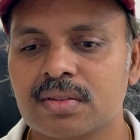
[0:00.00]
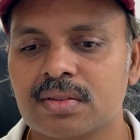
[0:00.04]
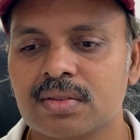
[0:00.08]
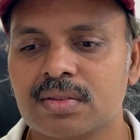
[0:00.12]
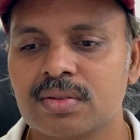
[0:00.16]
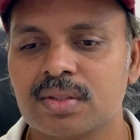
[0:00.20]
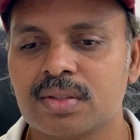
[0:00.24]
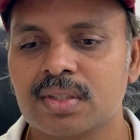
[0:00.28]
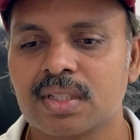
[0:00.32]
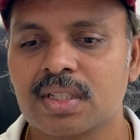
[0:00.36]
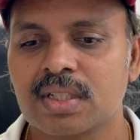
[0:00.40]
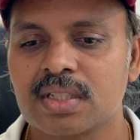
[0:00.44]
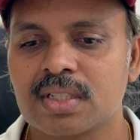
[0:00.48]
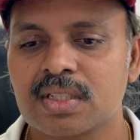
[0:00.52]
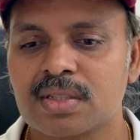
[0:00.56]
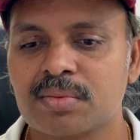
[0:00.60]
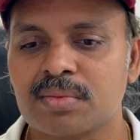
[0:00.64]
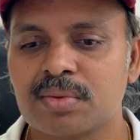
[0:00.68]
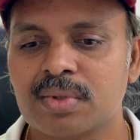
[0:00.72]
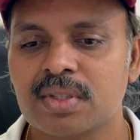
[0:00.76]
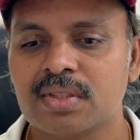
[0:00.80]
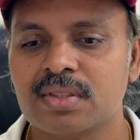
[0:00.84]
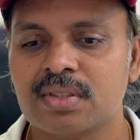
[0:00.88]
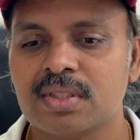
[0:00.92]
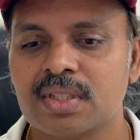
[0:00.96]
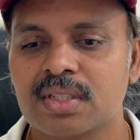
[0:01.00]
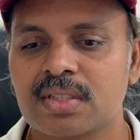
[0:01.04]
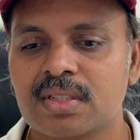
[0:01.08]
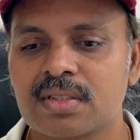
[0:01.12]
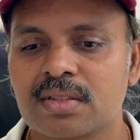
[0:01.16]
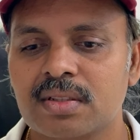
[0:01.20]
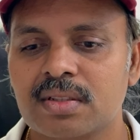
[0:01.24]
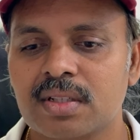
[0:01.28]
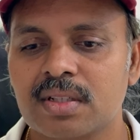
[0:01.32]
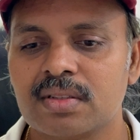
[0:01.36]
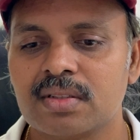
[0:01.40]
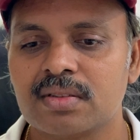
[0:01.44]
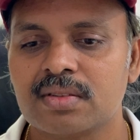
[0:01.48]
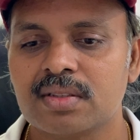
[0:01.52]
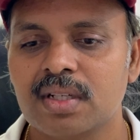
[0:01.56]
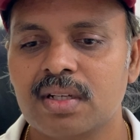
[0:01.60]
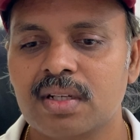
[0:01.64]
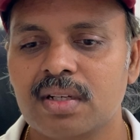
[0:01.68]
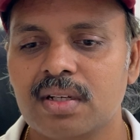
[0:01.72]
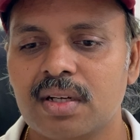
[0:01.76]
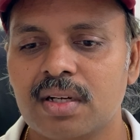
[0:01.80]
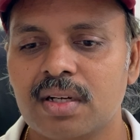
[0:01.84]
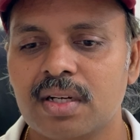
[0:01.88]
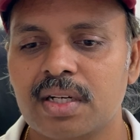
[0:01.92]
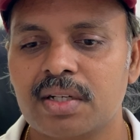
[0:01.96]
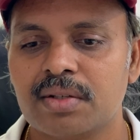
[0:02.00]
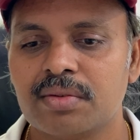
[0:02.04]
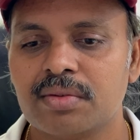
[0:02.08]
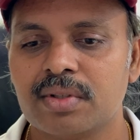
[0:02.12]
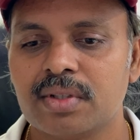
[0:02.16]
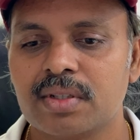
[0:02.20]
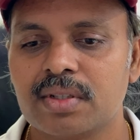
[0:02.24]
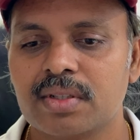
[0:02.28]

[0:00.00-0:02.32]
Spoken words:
to the customer, just there is a network.